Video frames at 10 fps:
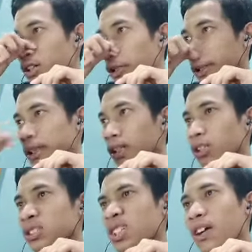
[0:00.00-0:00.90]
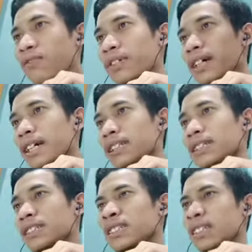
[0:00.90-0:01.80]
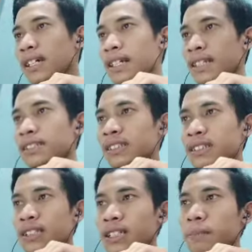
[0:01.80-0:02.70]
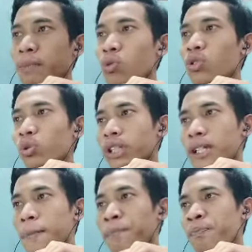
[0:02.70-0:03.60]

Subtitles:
on a cloth cover electrically powered wheel.